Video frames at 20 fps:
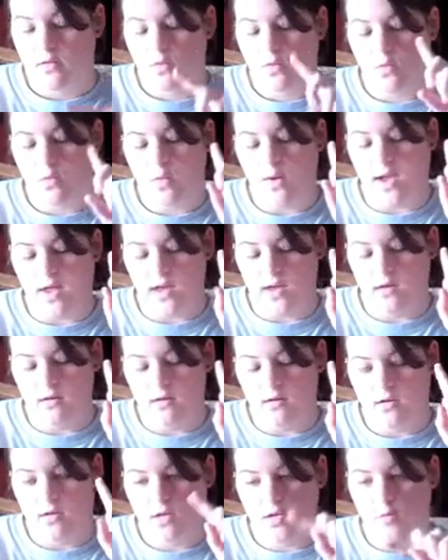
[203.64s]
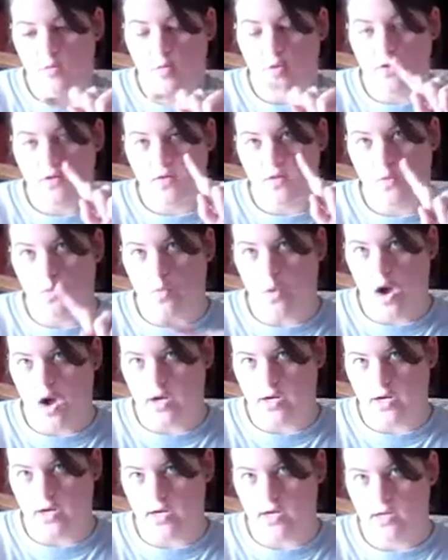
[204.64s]
when you pour the
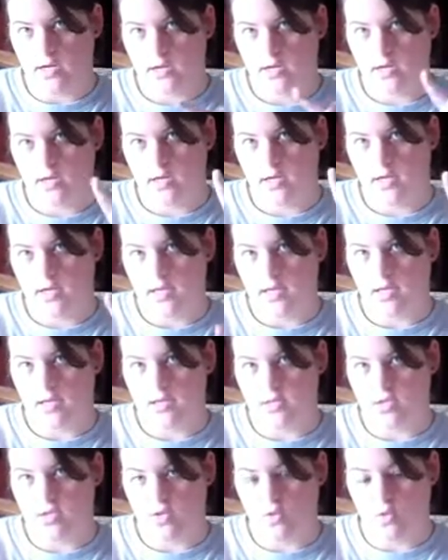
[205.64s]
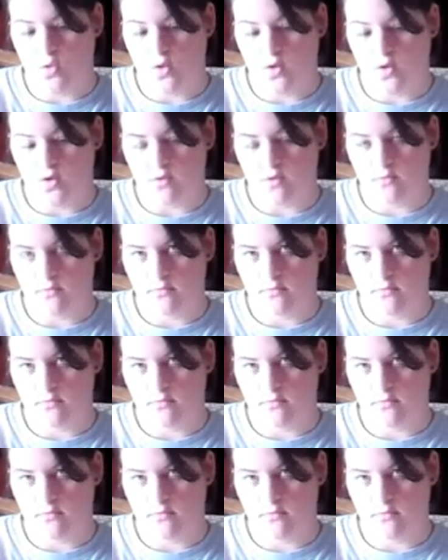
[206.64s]
water into the oil?